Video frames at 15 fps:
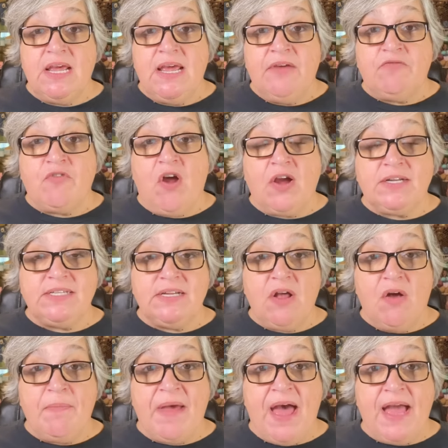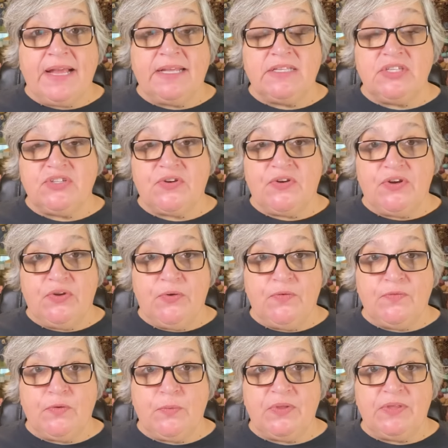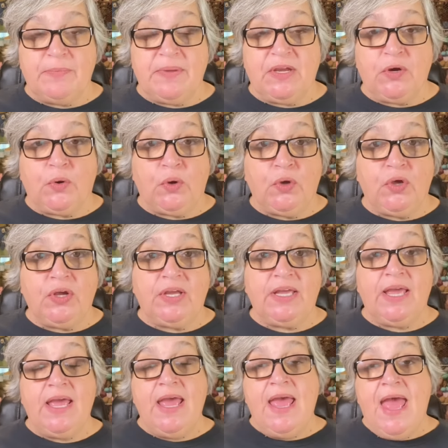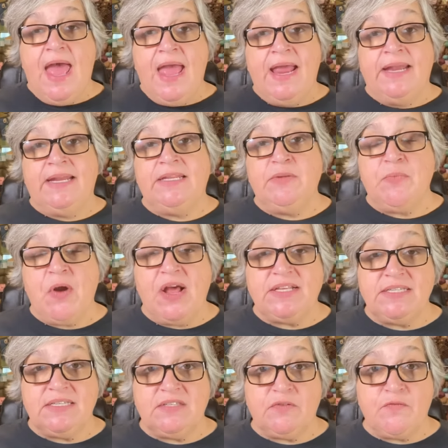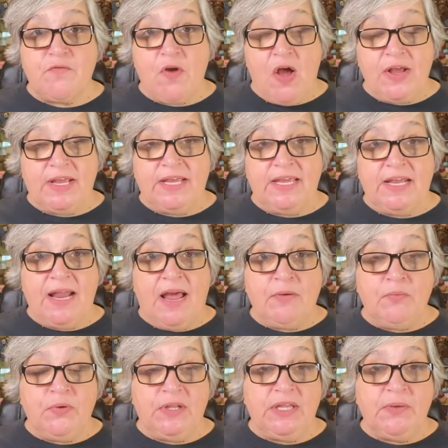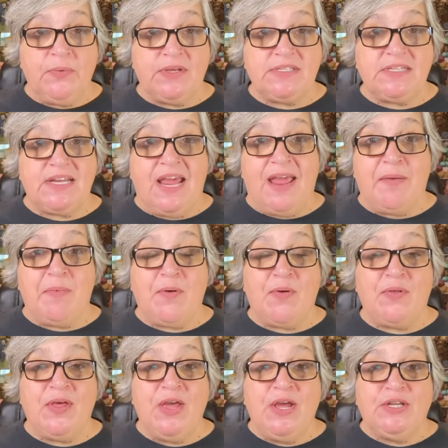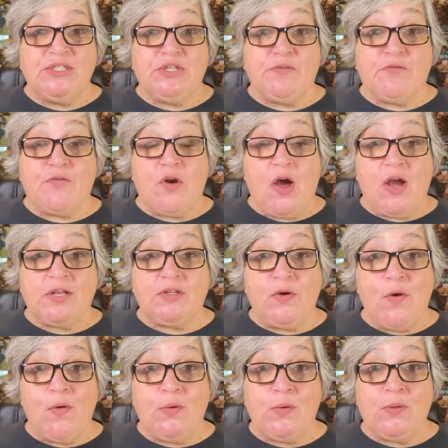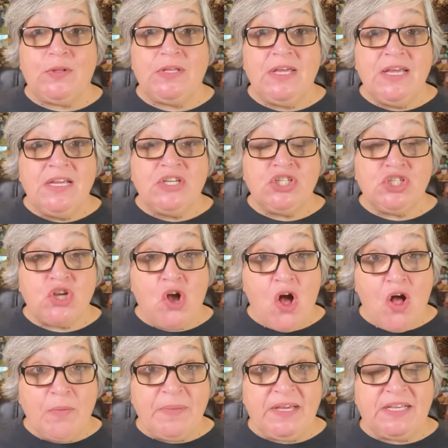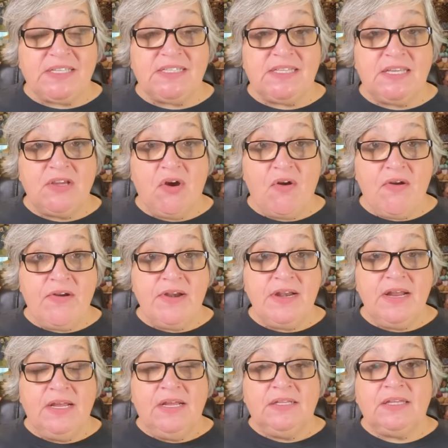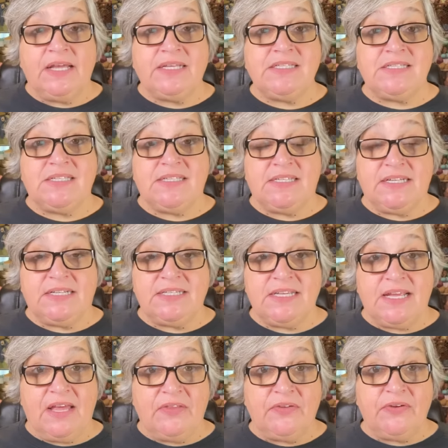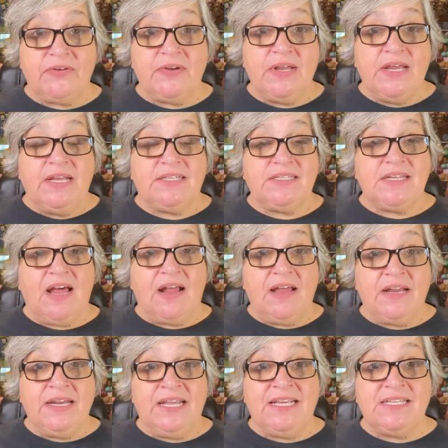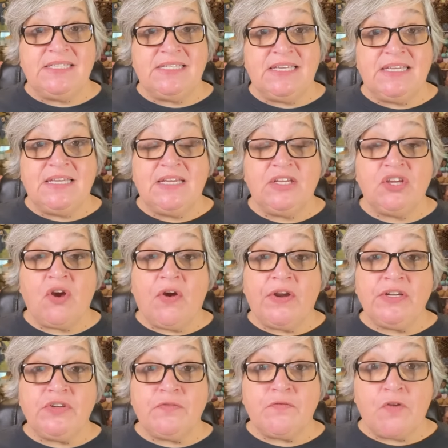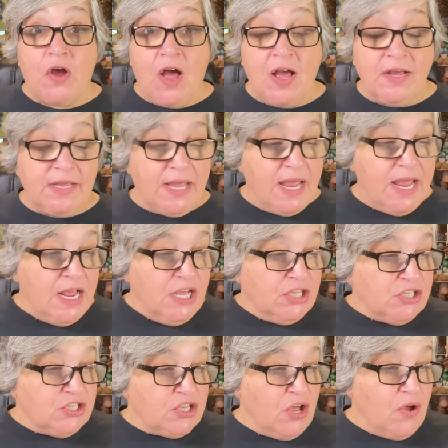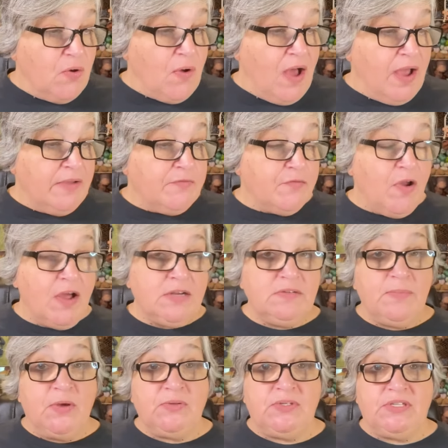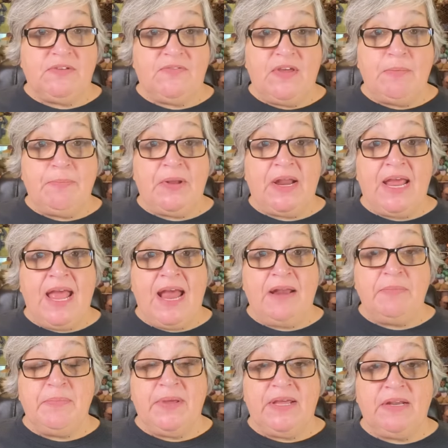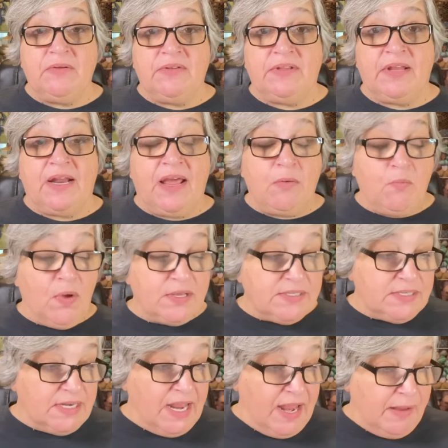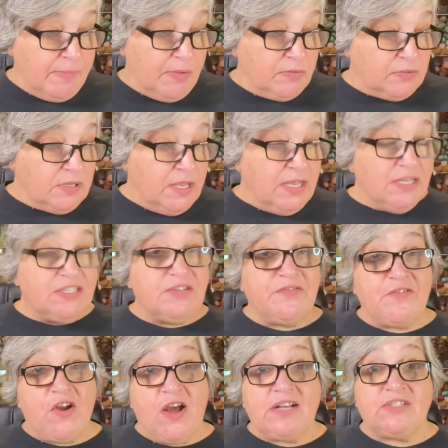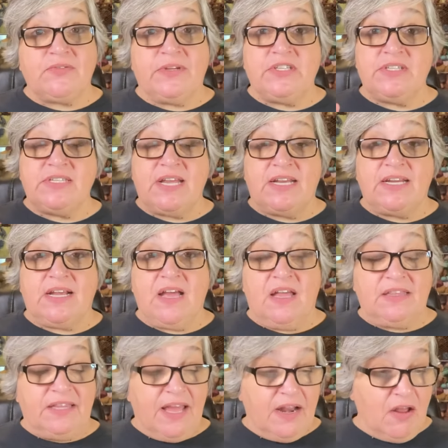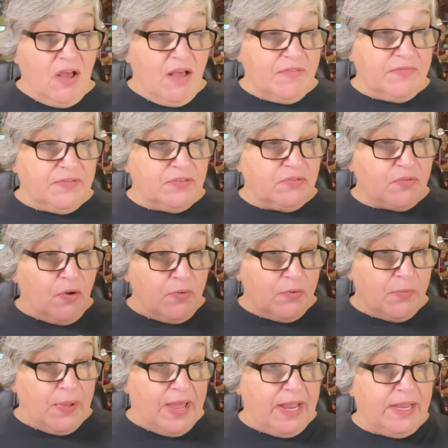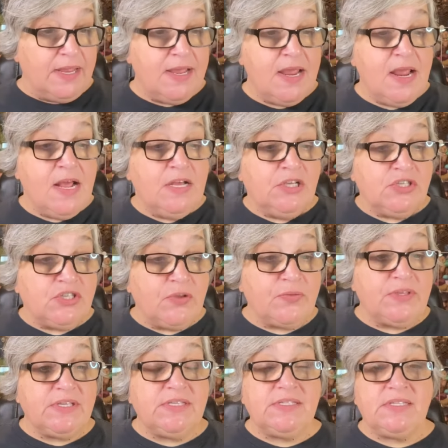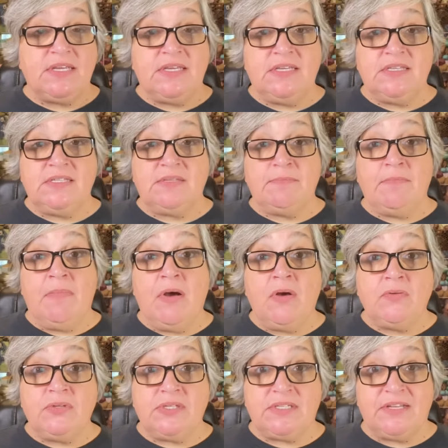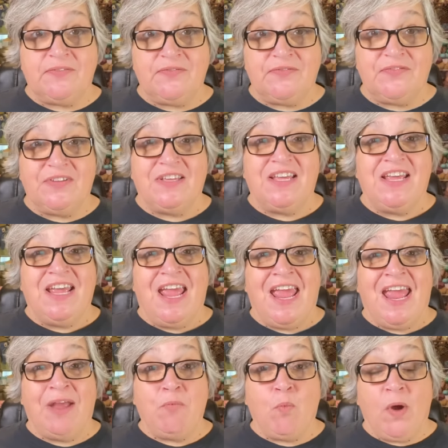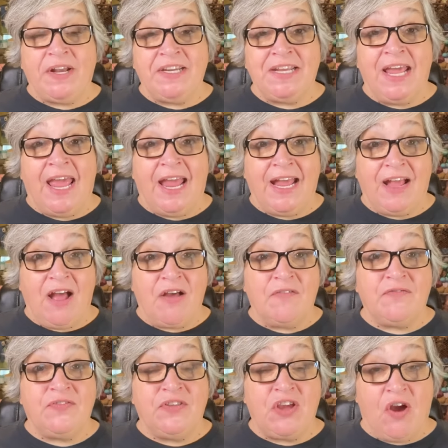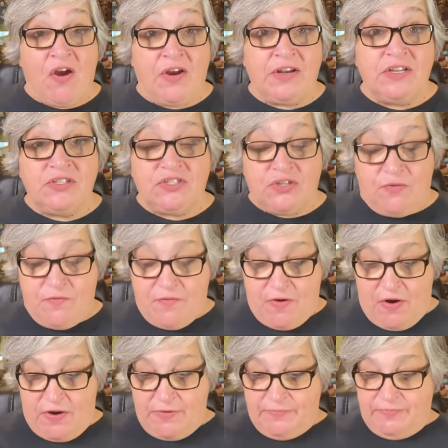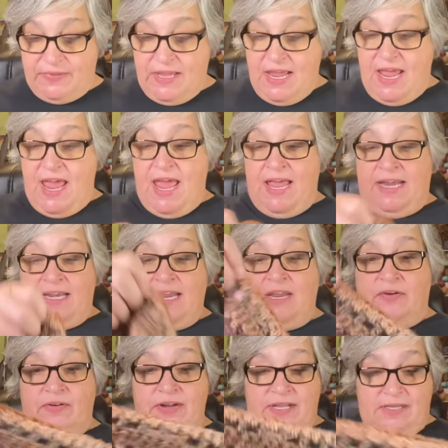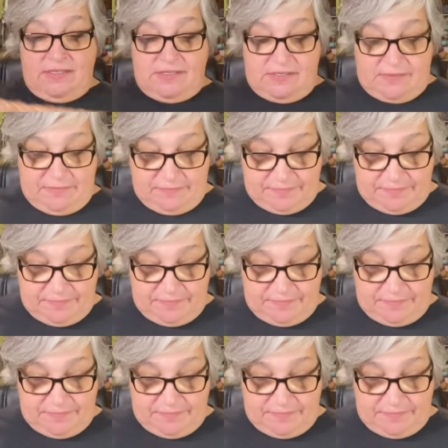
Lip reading: frogged it all back, and started over with a bigger hook. And in the process of frogging it, I really wasn't able to frog the whole shawl because the yarn likes to stick together. It's not an easy yarn to frog. So I frogged most of it, but I had a bit that I wasn't able to frog, so I just had to cut that off and throw it away. So this is most of it, one cake of yarn so far. And here it is,